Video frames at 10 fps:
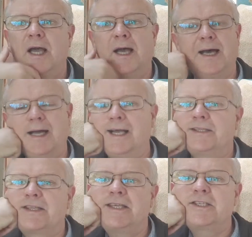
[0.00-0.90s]

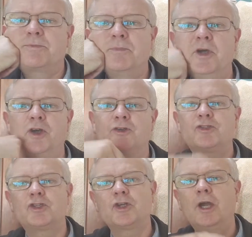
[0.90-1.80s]
And this
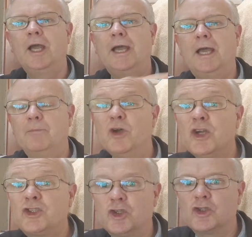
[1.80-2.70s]

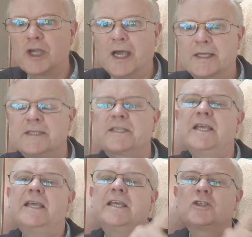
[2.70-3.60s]
merchandise
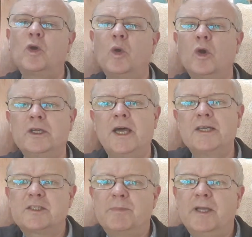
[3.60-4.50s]
is
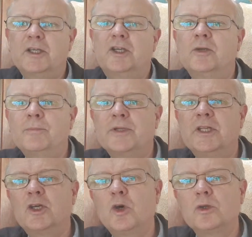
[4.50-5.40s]
organized by a
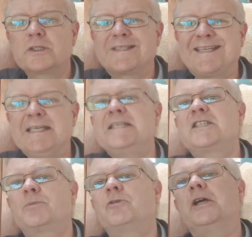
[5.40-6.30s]
company called
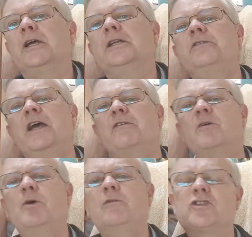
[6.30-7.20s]
Teespring. And if you have
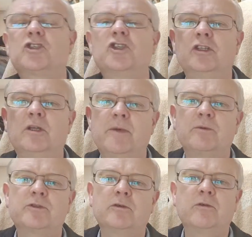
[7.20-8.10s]
above a certain
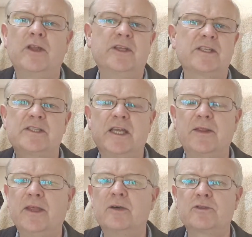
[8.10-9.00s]
amount of, I think it's
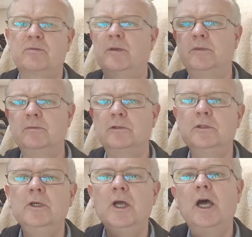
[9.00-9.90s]
10,000, it might be more,
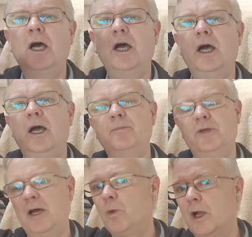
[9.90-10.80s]
but
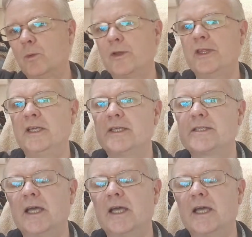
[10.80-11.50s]
I'm well within it,